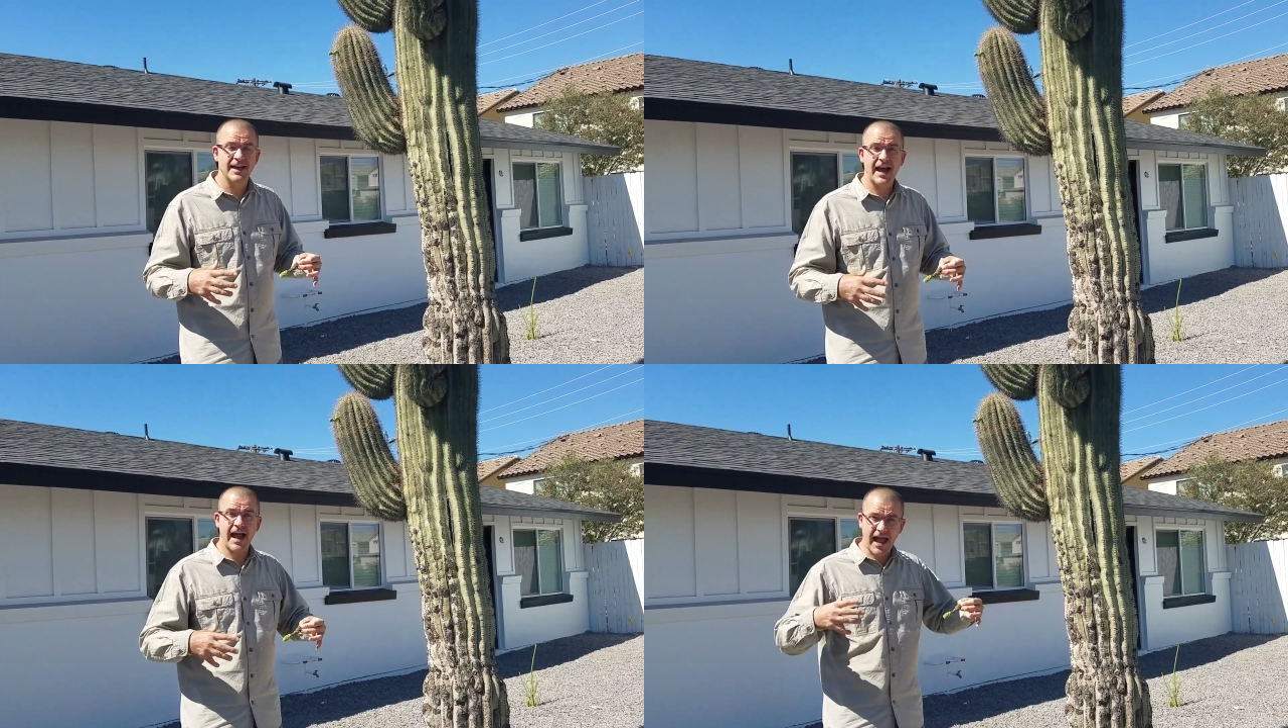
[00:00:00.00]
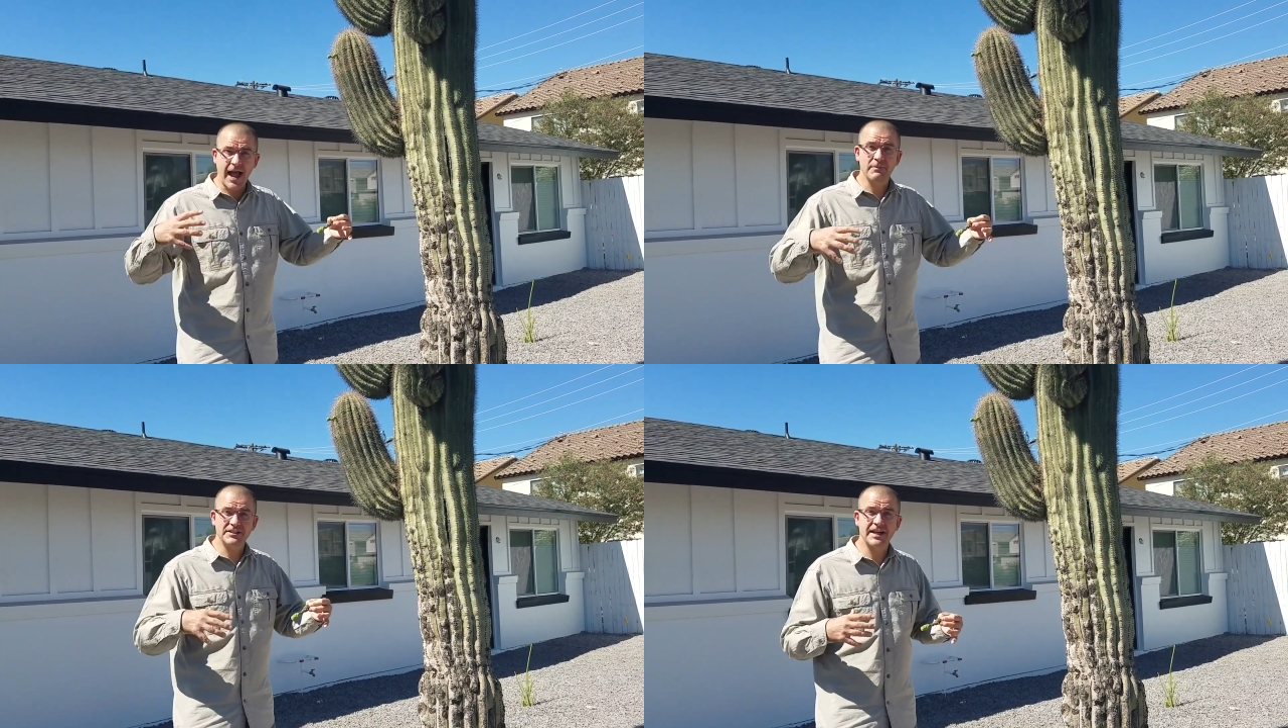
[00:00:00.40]
a
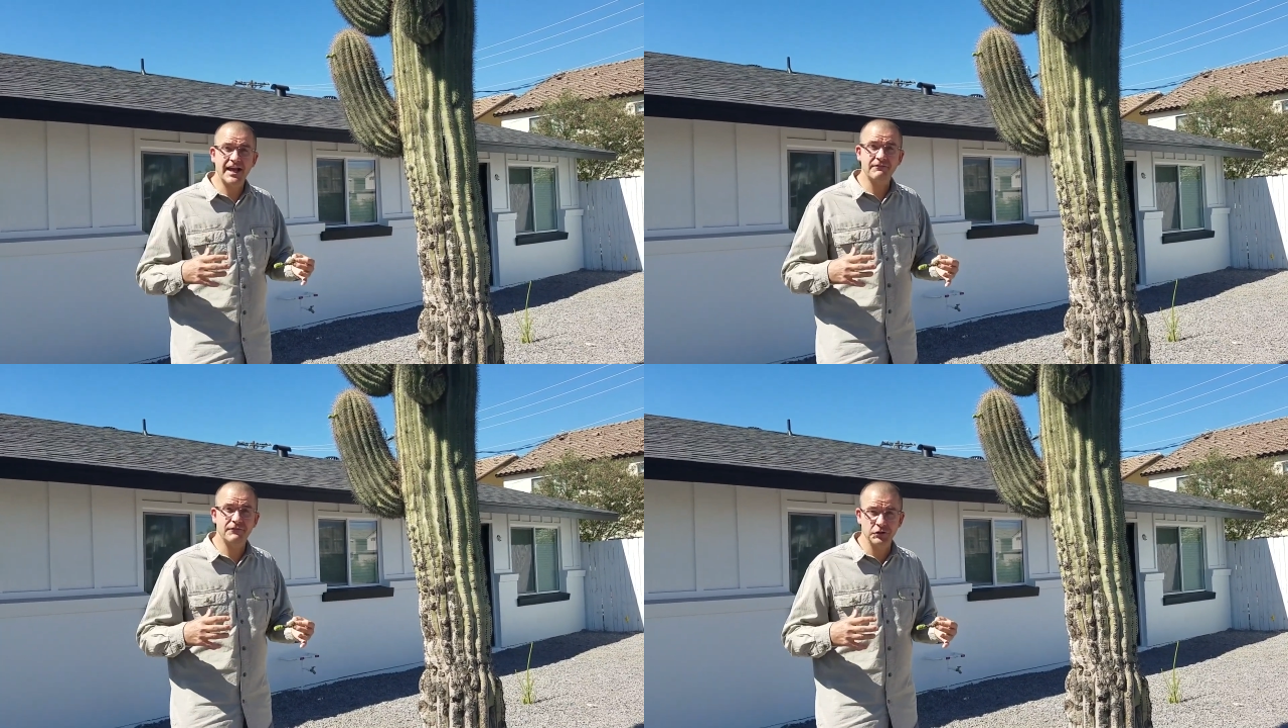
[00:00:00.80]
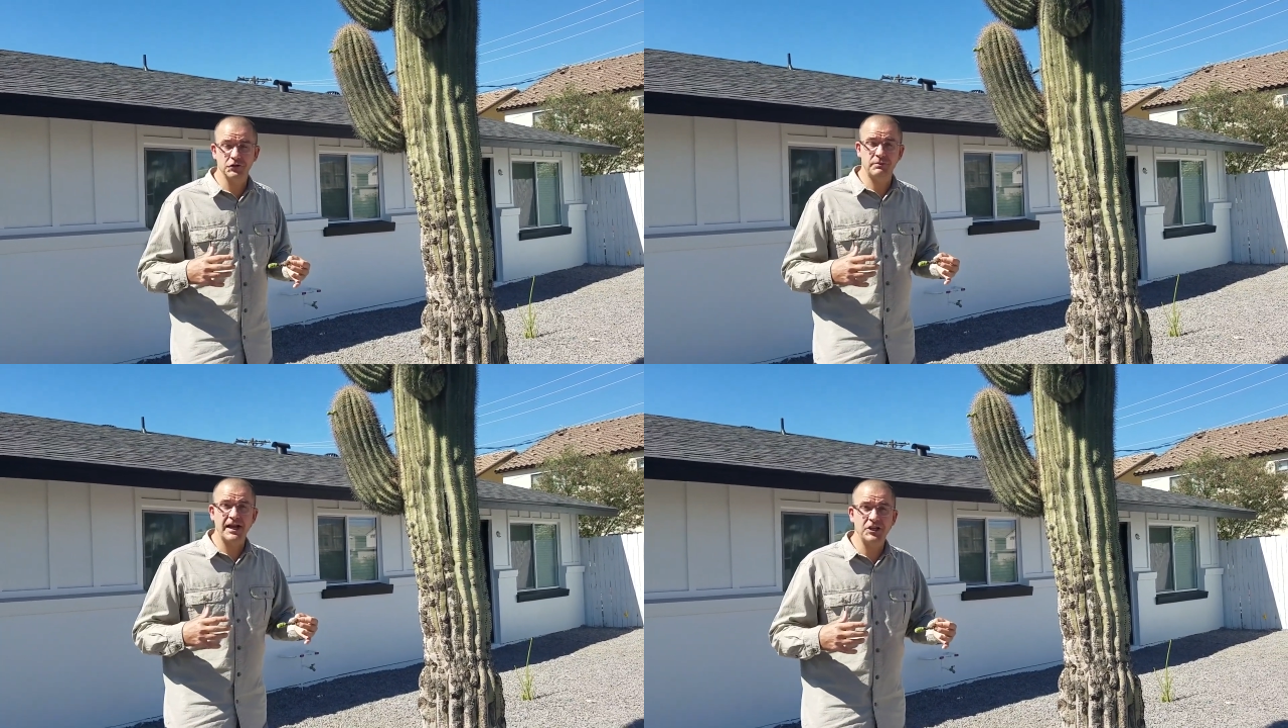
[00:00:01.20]
habitat filled
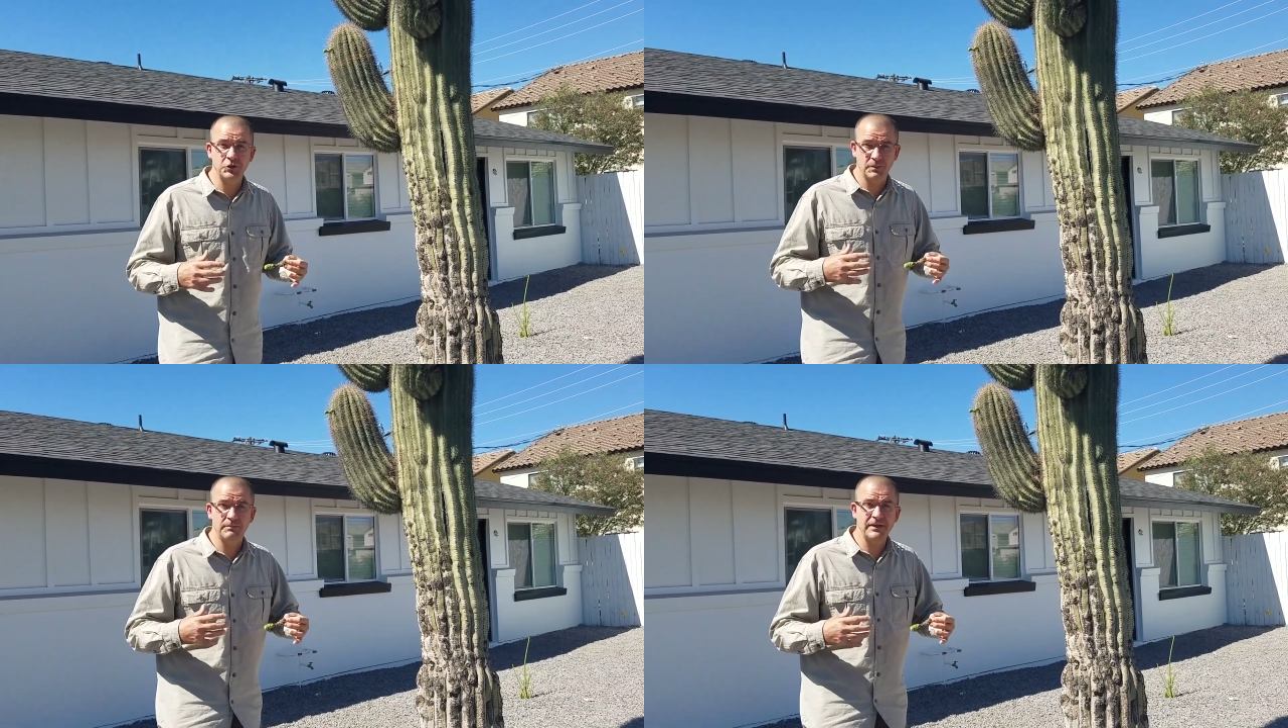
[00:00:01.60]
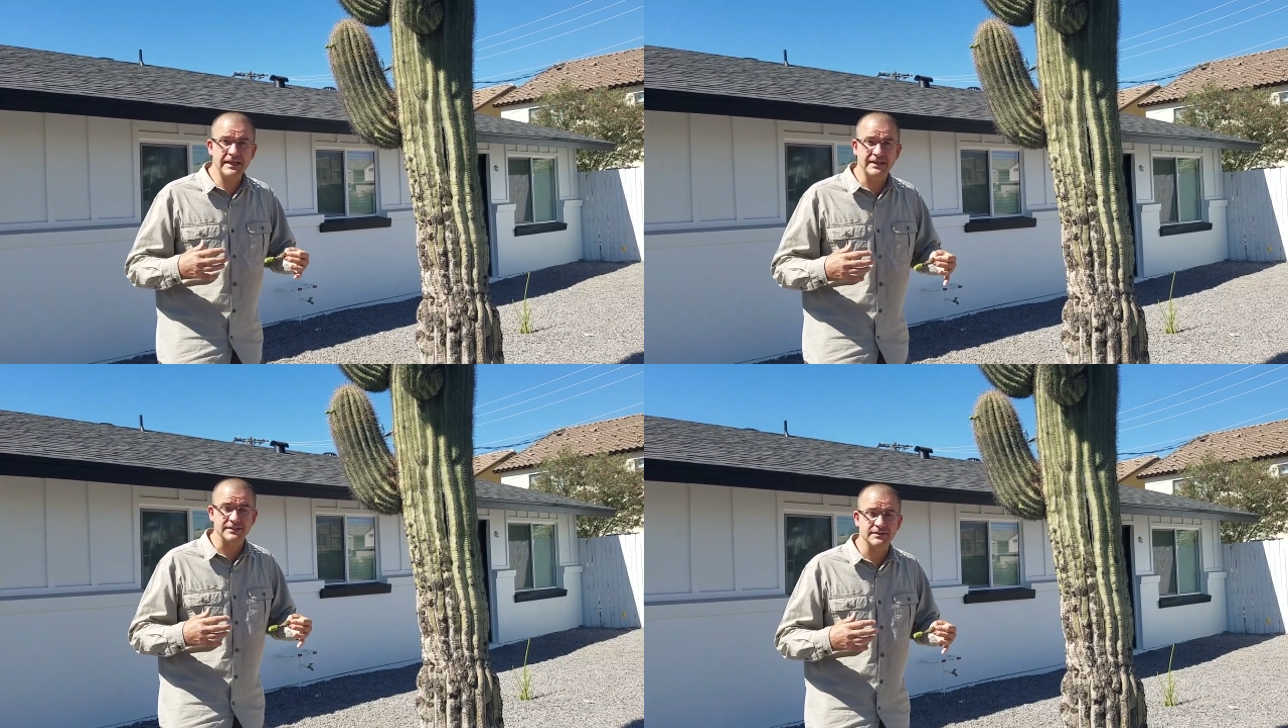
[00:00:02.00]
by human
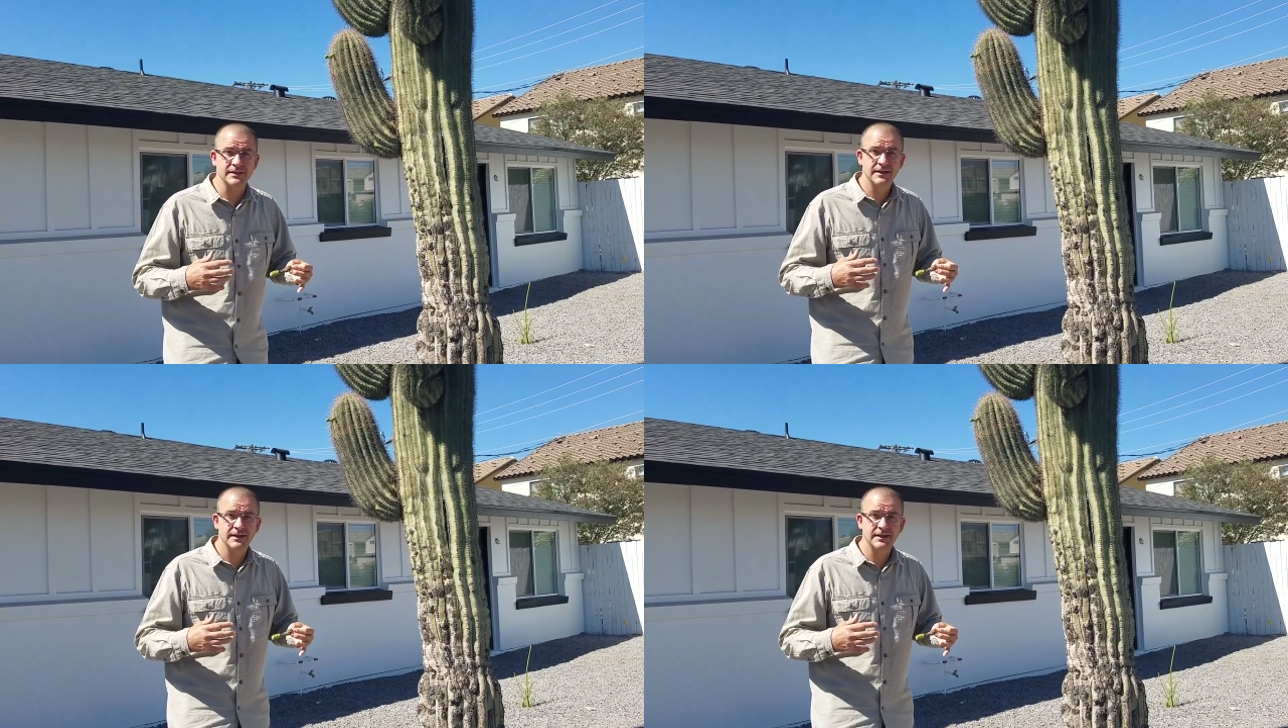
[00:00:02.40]
beings.